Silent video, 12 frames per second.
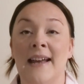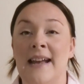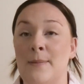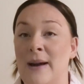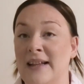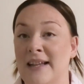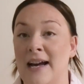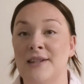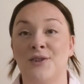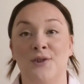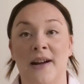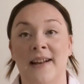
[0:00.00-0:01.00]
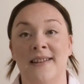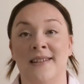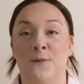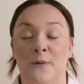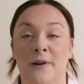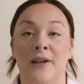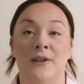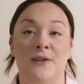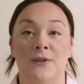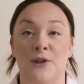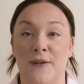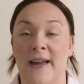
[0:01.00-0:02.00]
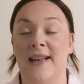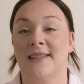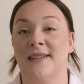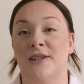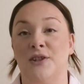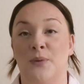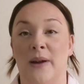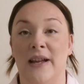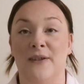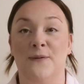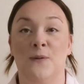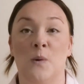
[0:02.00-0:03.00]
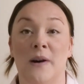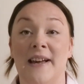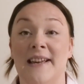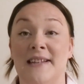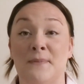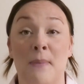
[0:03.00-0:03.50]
Now, my last trend for 2024 is